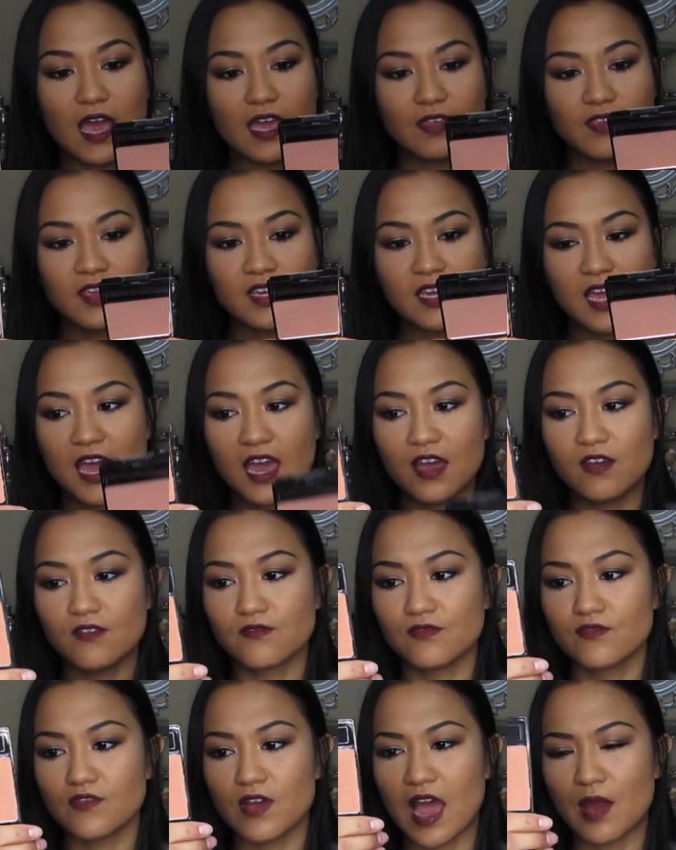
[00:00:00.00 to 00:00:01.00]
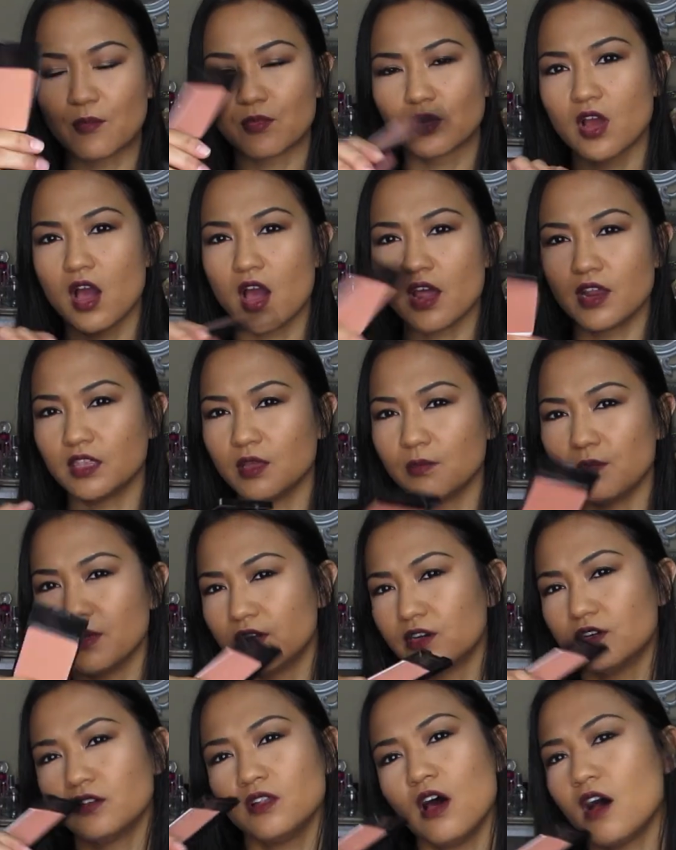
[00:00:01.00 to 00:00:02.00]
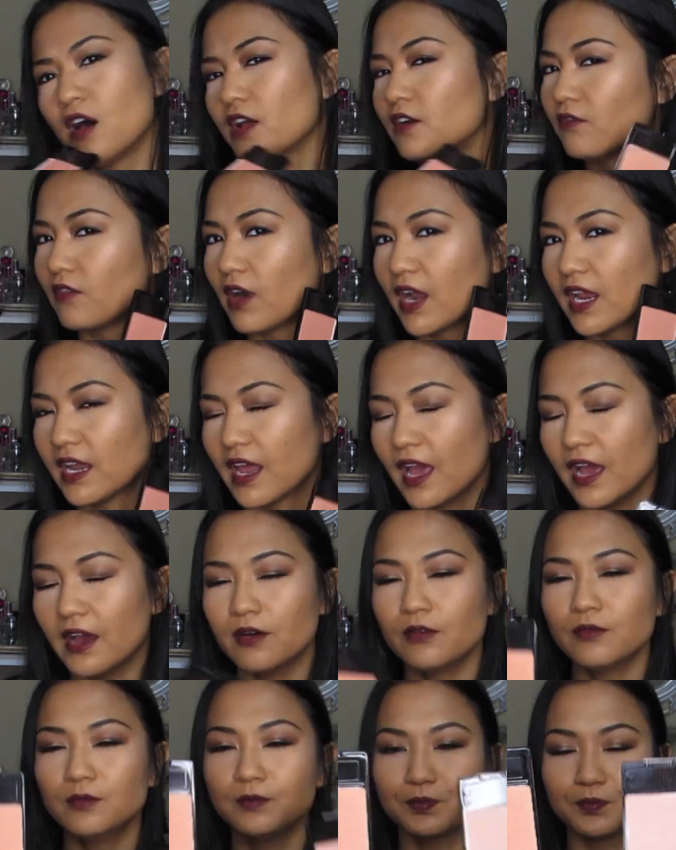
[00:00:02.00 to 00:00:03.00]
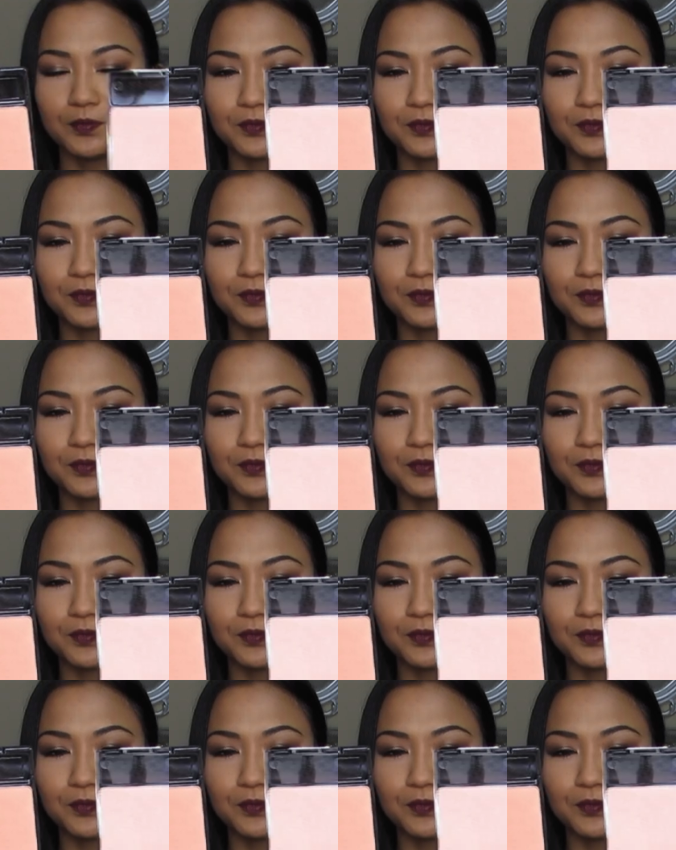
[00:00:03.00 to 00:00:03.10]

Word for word: I think I have apricot in the middle on right now.